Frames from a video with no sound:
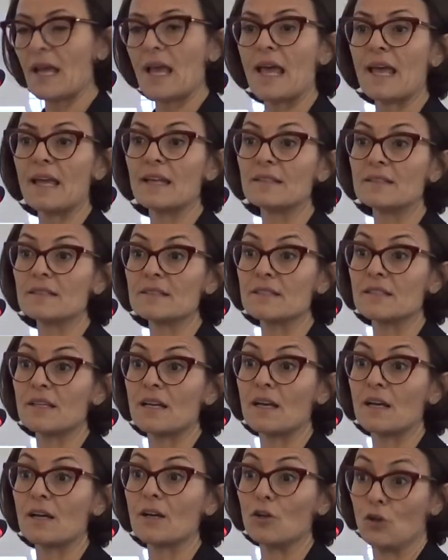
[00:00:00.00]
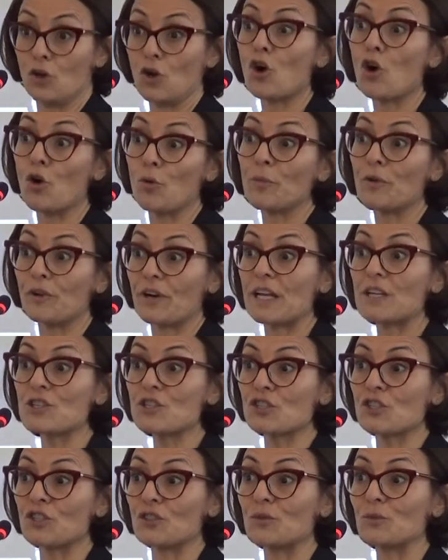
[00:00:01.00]
and uh,
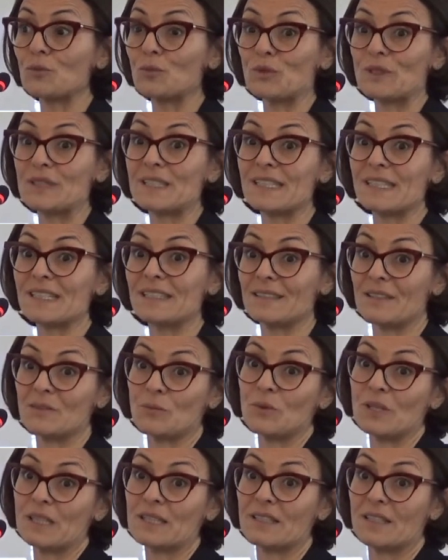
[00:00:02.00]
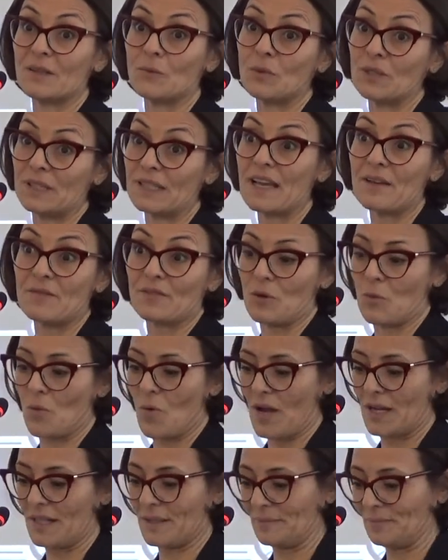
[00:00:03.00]
cooperation within, with, uh, with
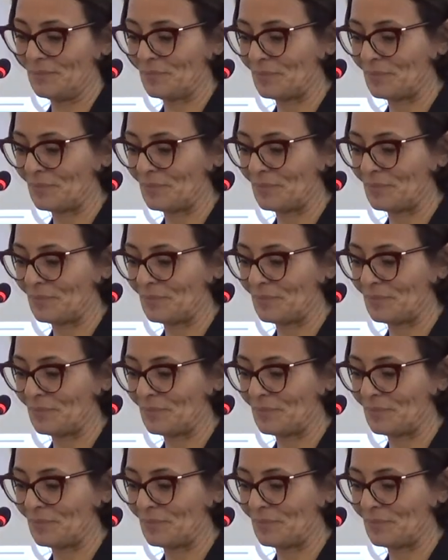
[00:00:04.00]
everyone.